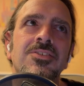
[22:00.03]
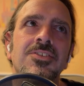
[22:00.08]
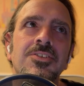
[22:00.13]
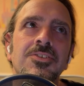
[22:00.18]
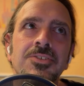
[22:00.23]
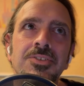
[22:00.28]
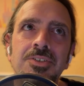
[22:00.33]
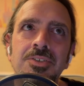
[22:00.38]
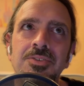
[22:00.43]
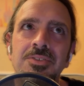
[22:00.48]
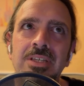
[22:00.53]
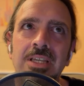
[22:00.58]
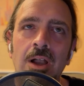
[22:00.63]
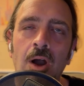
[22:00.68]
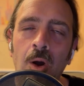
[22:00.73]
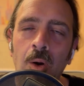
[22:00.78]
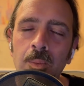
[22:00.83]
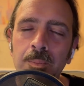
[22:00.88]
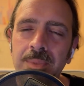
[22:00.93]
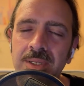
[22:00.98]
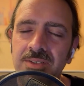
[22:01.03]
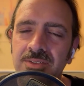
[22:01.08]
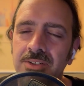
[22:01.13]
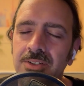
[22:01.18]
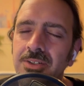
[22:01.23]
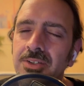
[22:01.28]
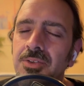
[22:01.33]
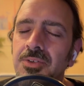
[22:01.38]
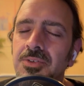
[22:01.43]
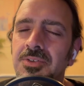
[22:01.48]
you're using Opus, you're
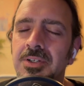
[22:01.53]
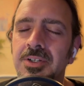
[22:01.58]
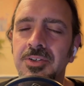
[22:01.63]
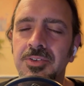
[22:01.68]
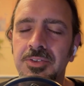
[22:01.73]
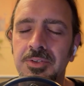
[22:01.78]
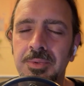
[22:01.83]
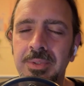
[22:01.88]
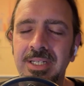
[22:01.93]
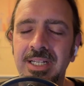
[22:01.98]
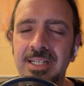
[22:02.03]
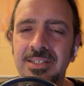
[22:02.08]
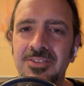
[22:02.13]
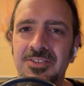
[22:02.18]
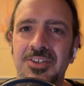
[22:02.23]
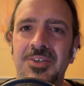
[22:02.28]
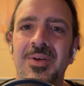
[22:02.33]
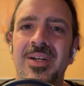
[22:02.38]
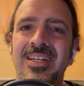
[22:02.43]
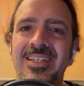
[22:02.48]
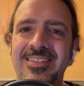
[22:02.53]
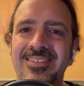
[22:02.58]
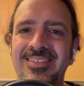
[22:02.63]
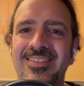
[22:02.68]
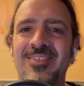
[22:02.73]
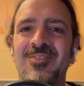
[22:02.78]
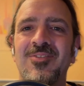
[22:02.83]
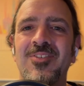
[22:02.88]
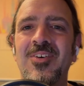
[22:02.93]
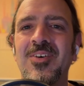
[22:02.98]
using your 3x credits
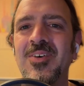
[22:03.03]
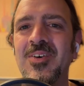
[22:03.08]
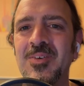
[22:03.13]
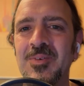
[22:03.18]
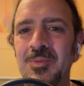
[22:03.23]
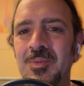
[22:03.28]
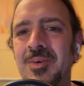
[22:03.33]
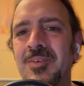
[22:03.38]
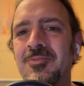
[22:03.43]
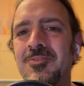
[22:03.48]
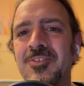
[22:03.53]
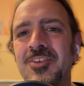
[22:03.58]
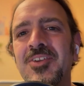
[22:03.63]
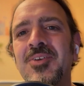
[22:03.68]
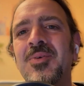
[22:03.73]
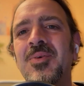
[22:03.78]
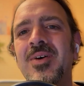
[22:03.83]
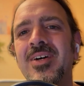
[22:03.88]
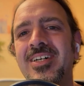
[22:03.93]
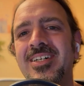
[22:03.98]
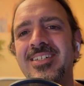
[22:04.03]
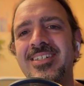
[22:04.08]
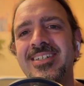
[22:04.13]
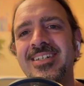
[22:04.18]
for review, huh?